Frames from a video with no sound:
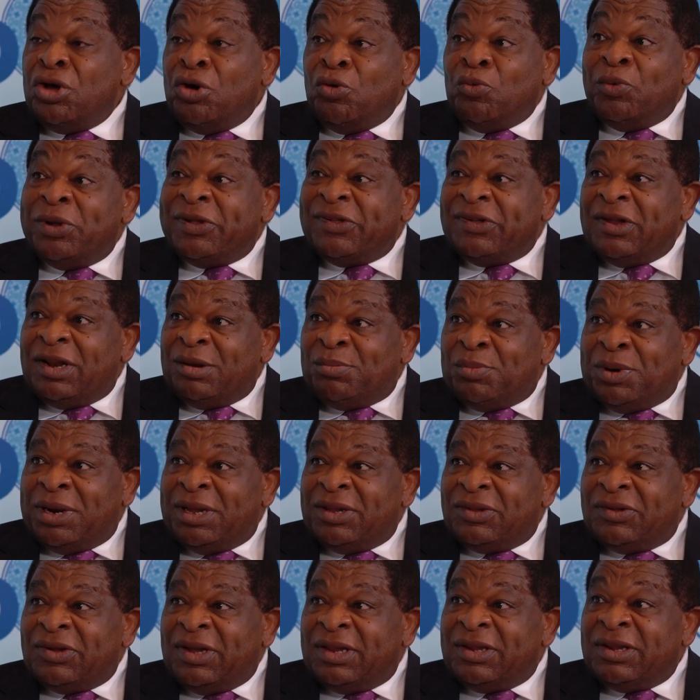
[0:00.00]
We
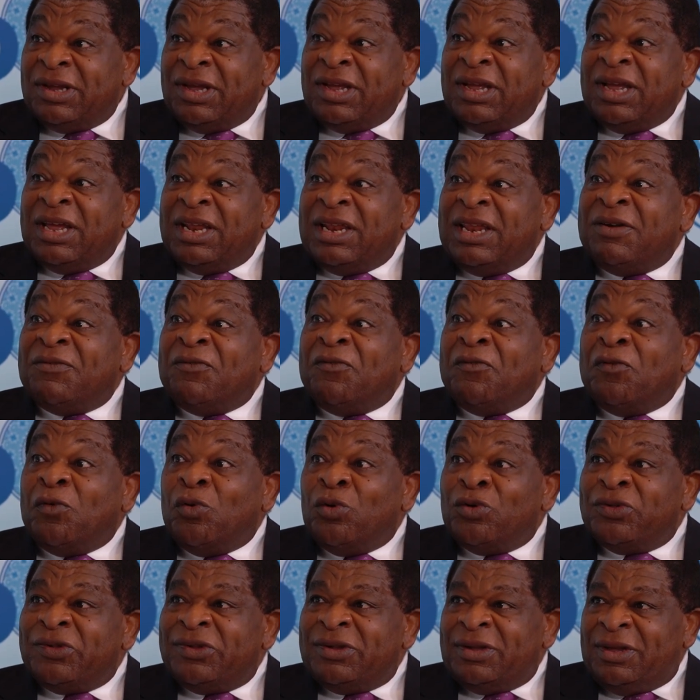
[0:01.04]
celebrated the
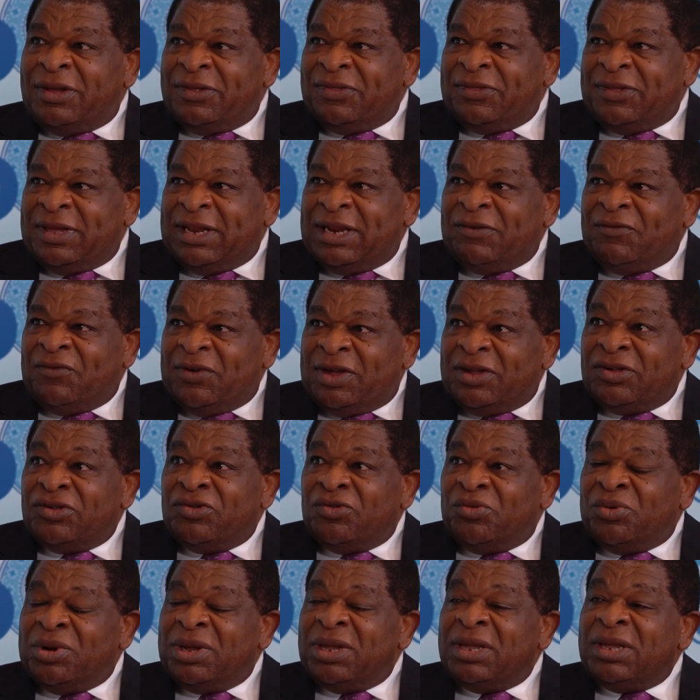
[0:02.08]
40th
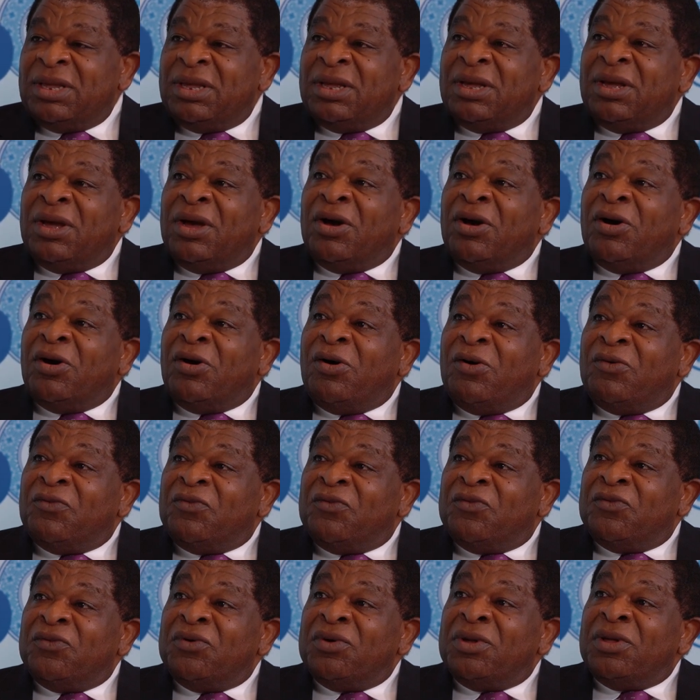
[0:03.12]
anniversary
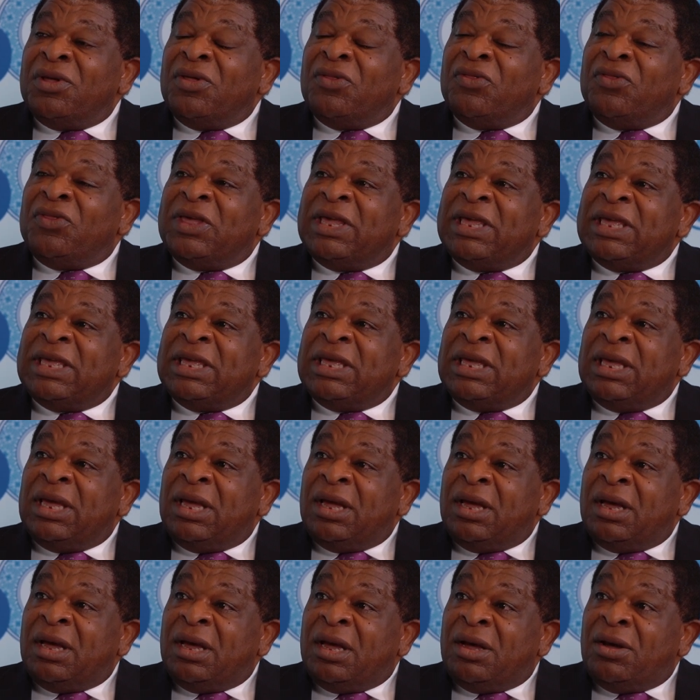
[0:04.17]
of the
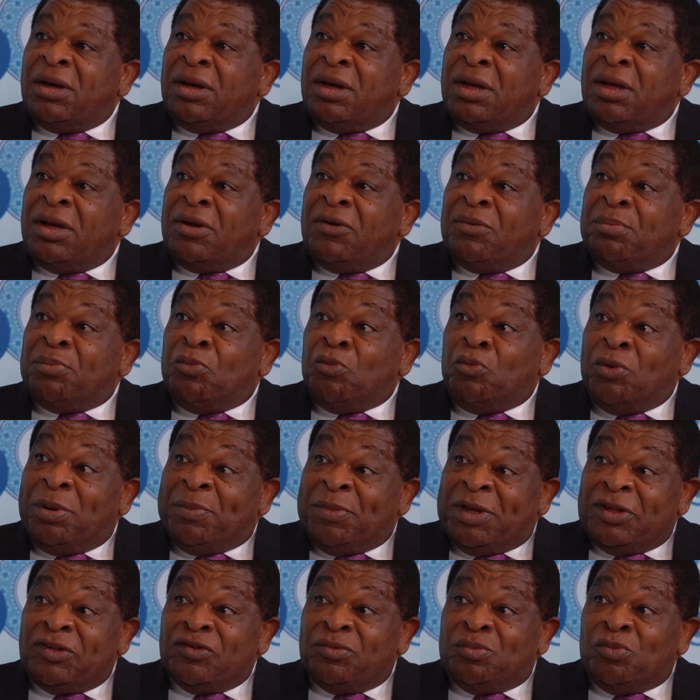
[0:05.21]

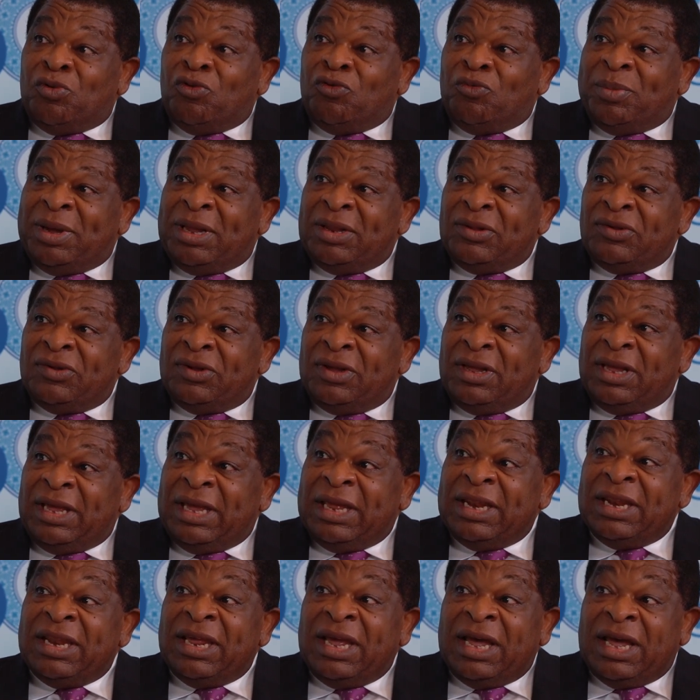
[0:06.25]
women's movement
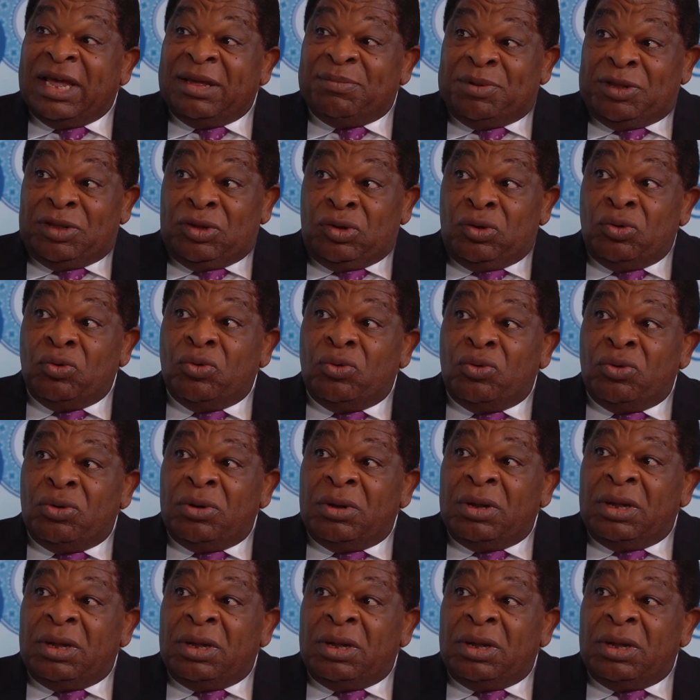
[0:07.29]
in the IPU.